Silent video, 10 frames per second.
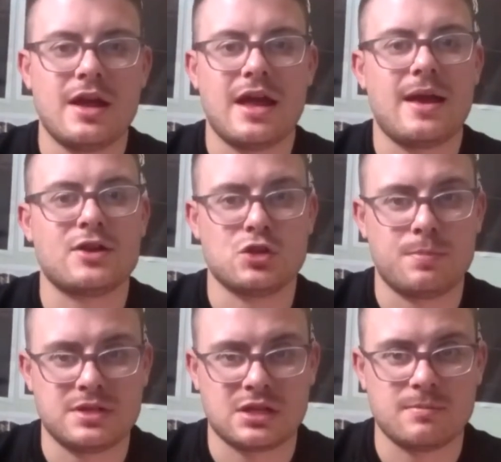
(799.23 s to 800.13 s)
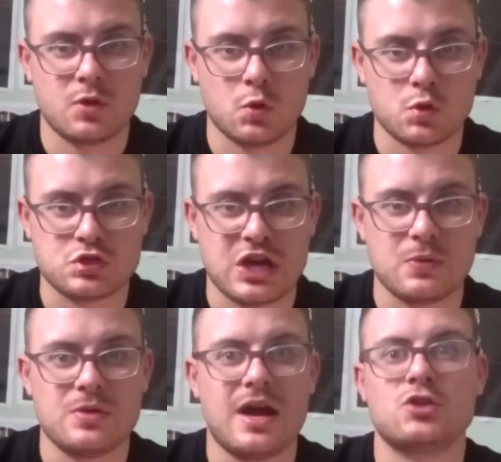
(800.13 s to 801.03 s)
I do predict that they'll go
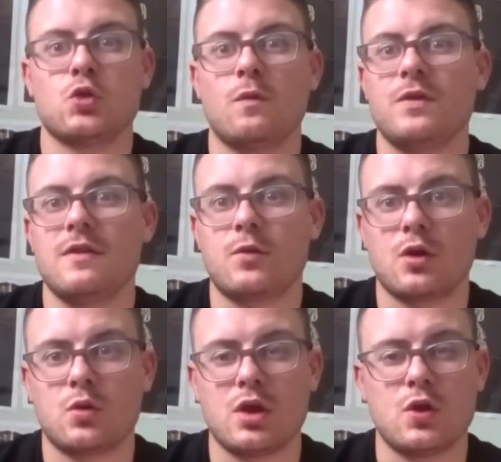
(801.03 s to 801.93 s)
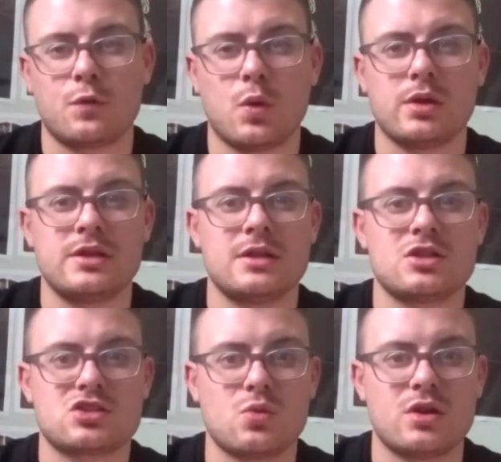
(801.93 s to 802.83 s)
down. I don't think they've got enough quality in the
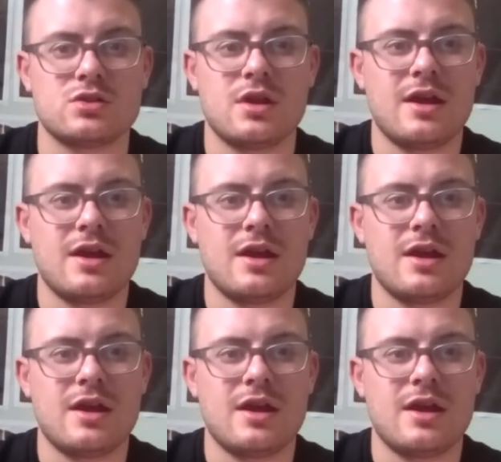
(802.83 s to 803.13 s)
squad.